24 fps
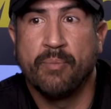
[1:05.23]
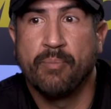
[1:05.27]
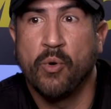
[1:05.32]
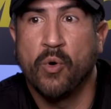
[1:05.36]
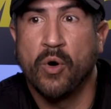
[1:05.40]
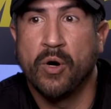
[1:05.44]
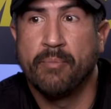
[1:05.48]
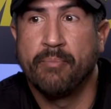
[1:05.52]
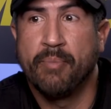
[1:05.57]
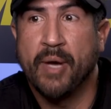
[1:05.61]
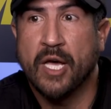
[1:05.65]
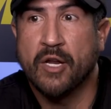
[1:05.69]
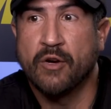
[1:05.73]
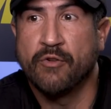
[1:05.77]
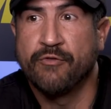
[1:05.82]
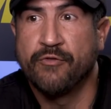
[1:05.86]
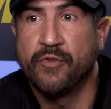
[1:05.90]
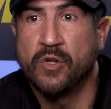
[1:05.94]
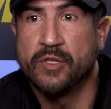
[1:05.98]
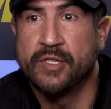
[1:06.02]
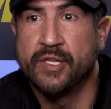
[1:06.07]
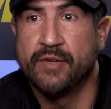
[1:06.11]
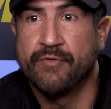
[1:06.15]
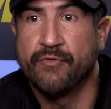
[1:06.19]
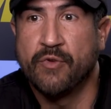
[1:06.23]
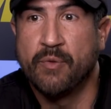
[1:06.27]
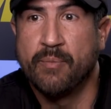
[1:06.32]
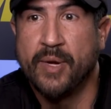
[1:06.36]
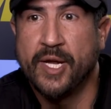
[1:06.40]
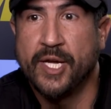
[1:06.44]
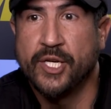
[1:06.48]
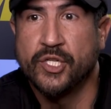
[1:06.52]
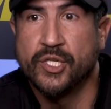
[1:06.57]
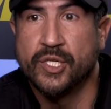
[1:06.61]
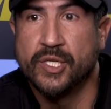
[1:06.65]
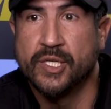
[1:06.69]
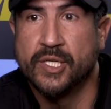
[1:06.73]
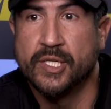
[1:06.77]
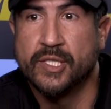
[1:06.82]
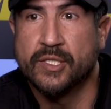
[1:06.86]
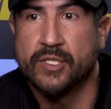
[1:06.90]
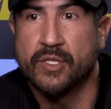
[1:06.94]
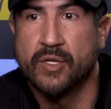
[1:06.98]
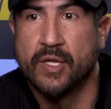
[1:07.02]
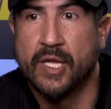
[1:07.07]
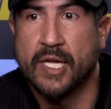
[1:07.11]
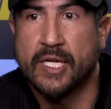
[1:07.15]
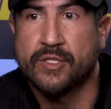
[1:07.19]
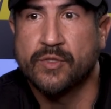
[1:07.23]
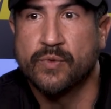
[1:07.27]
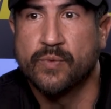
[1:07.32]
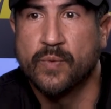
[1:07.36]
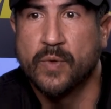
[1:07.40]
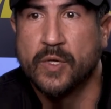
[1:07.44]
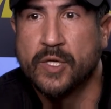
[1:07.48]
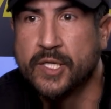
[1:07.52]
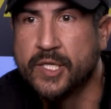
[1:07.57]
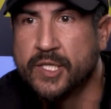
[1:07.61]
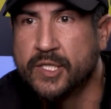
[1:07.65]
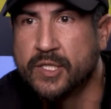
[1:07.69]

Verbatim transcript: report battlefield information, and so that's what